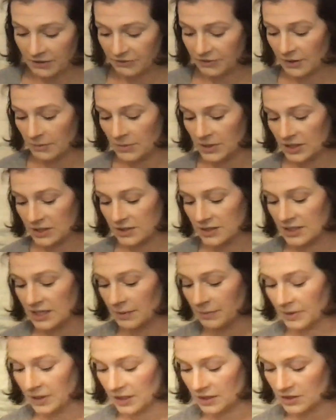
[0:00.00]
of feminine
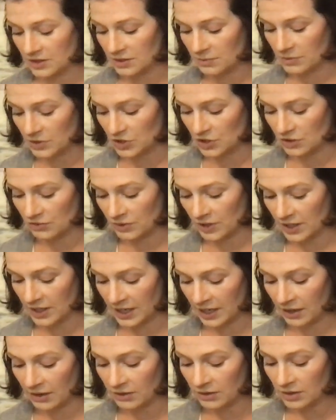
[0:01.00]
stepping into mission right
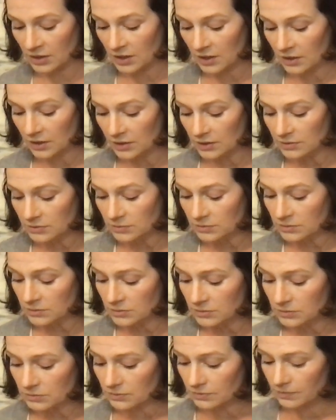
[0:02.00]
now.
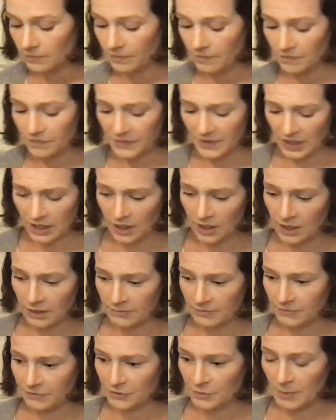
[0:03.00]

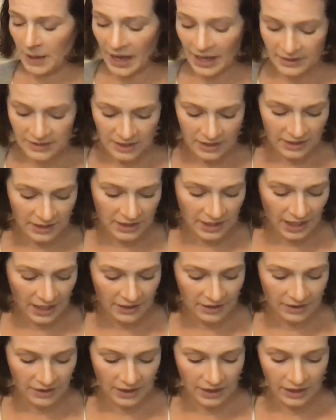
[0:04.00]
Um, for masculine, I
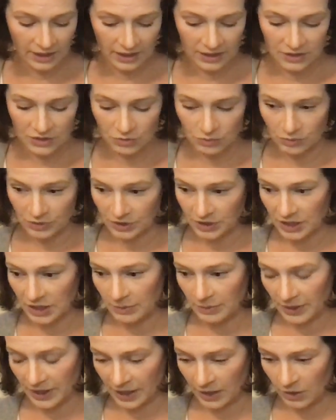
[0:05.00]
think it's really
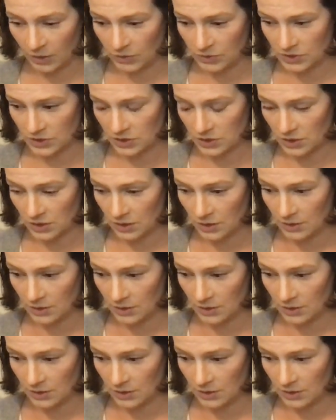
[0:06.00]
about